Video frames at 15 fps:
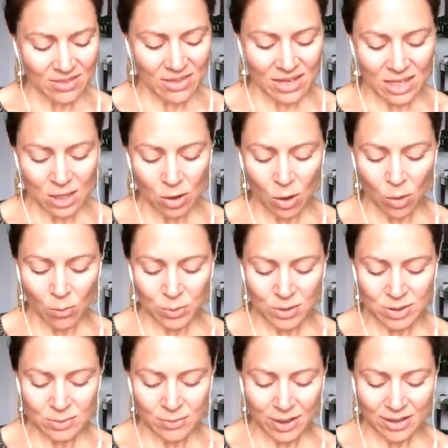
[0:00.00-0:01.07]
Then he
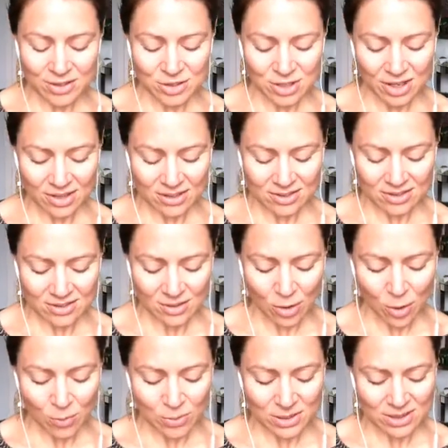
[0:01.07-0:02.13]
opened my chest,
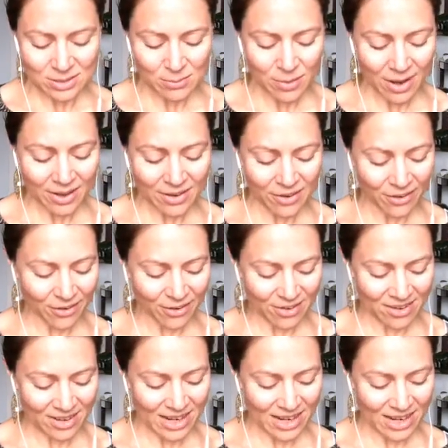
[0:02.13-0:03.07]
opened my heart,